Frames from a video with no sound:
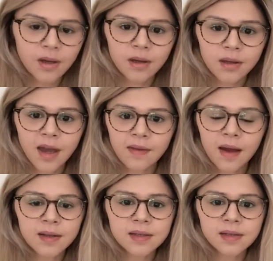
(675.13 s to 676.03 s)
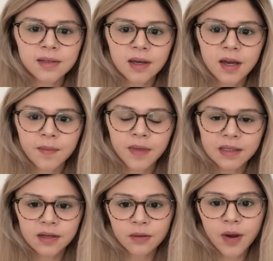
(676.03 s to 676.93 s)
yeah, that's
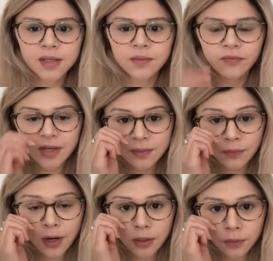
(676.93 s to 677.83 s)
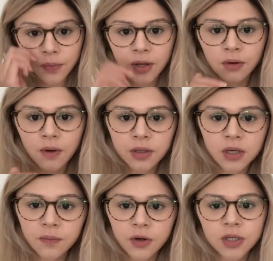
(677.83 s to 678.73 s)
another reason why you bring your own
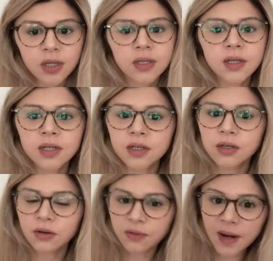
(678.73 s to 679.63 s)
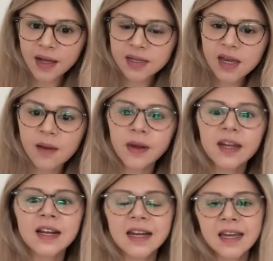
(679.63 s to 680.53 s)
toothbrush, because it's just, you like to get a better
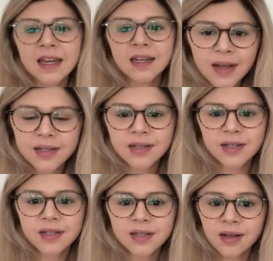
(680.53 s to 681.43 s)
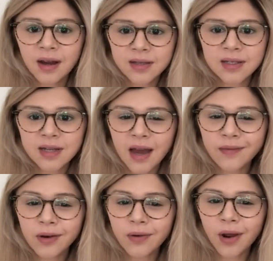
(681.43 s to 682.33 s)
clean. It's just nicer to have
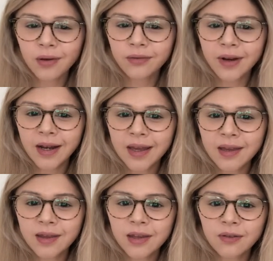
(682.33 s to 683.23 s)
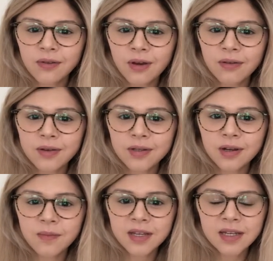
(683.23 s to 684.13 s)
your own, really, that you know that it's
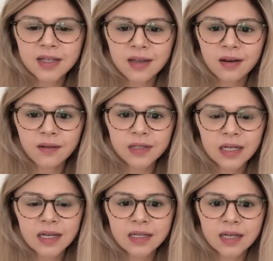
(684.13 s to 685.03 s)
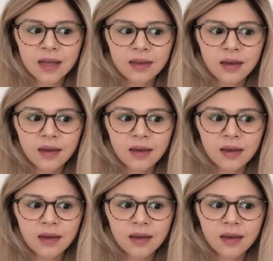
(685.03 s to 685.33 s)
going to be decent enough to clean your teeth.